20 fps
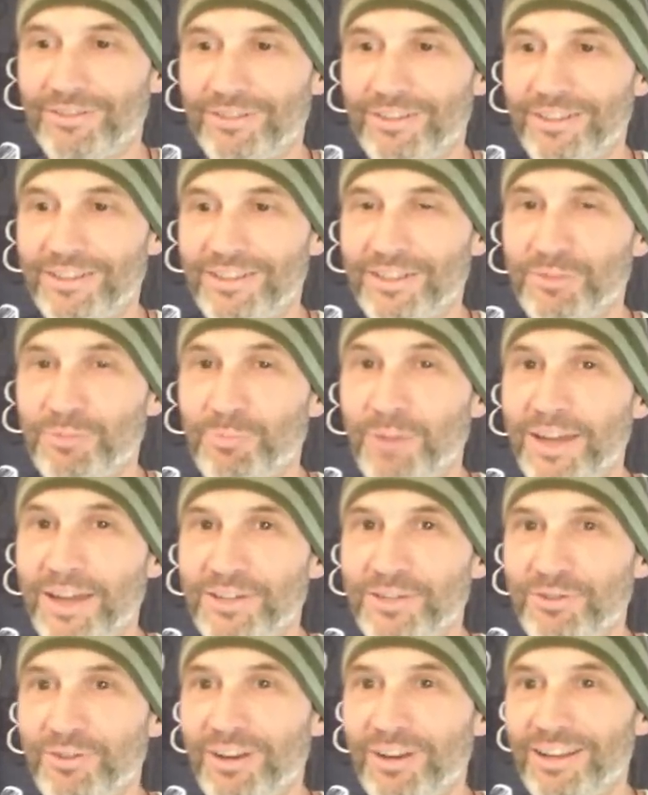Mm-hmm. This is
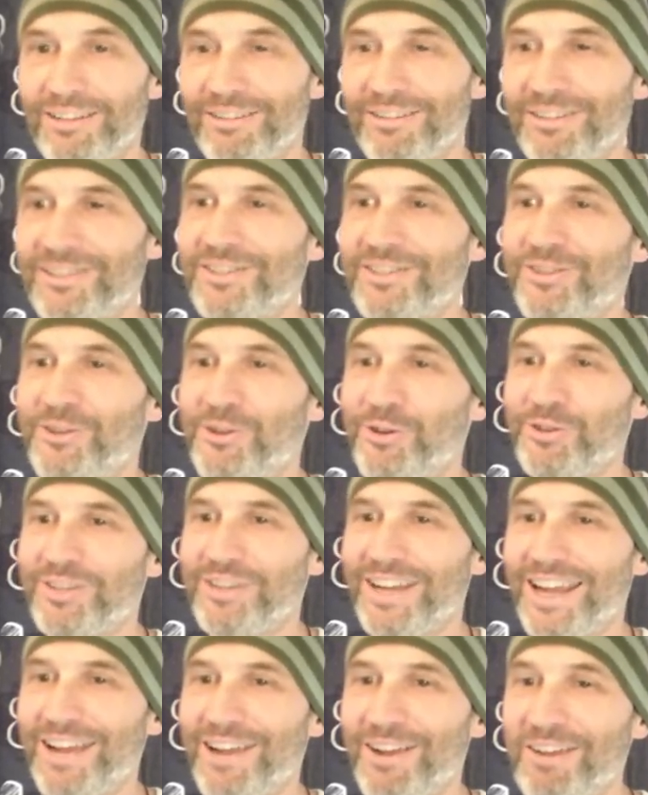based on it. This is
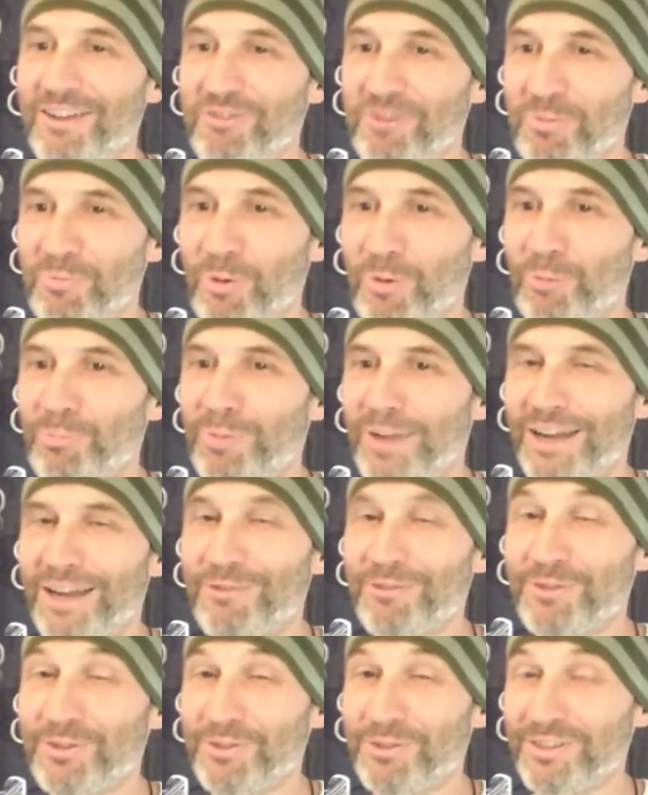using our angry mob
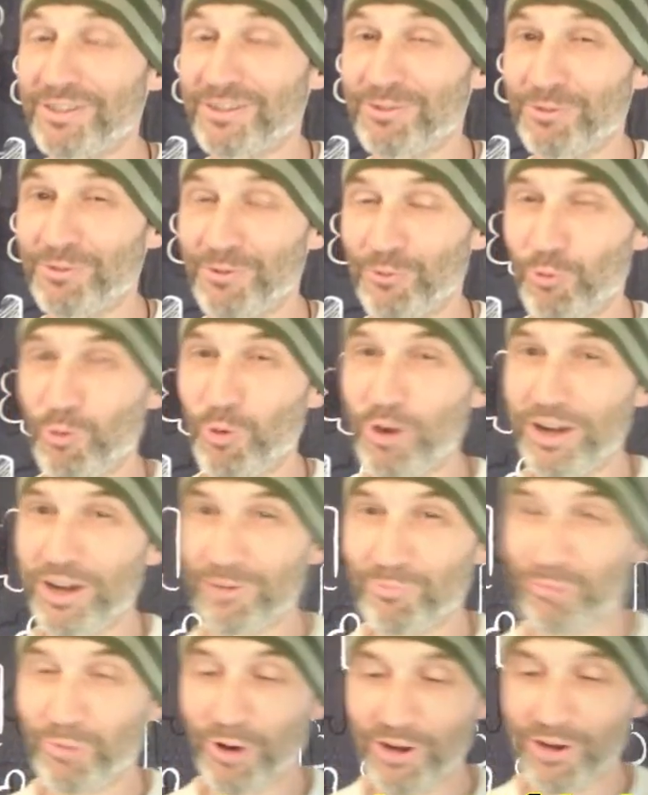pack, which is sort of a work
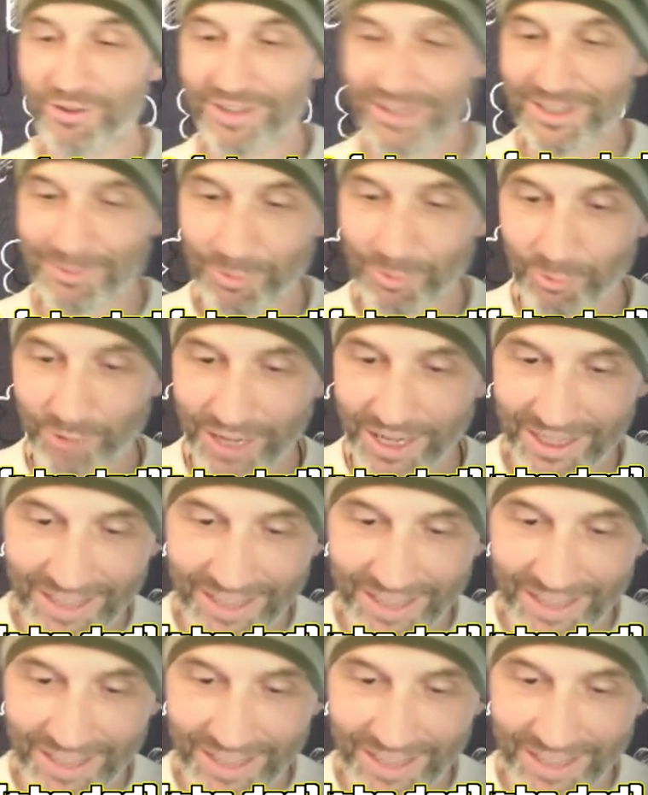in progress, but we're